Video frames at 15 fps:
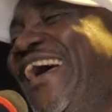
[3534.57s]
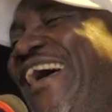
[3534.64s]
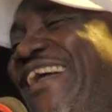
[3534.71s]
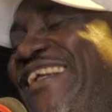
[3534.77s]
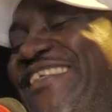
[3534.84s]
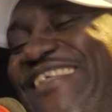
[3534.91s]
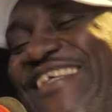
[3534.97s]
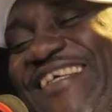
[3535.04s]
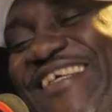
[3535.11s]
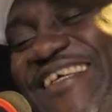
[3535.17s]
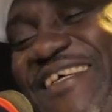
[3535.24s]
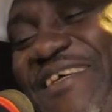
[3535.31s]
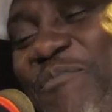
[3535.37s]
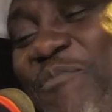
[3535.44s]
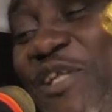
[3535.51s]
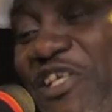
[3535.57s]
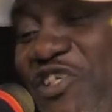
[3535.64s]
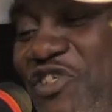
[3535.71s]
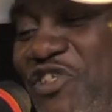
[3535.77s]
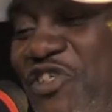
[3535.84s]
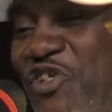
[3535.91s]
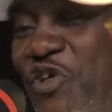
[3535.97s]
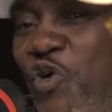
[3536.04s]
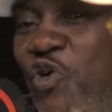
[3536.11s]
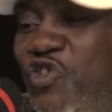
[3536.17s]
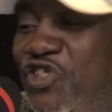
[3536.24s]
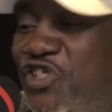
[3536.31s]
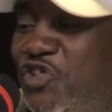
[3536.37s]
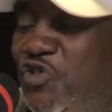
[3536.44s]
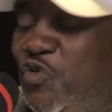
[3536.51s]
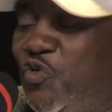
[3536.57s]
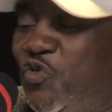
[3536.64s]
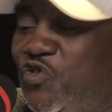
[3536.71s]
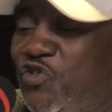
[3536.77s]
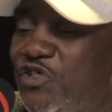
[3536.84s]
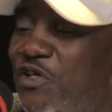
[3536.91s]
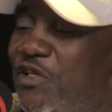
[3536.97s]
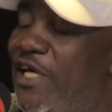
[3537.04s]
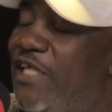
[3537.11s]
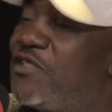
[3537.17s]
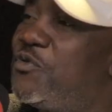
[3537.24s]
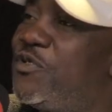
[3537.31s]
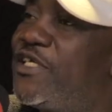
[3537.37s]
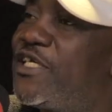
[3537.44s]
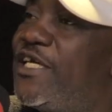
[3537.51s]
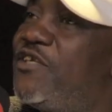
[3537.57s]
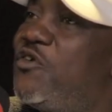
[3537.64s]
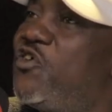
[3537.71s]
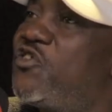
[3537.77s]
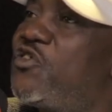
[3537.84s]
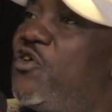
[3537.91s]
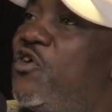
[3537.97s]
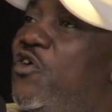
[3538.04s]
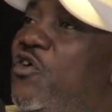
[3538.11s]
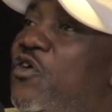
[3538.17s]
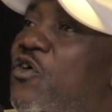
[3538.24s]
And please continue so that we can also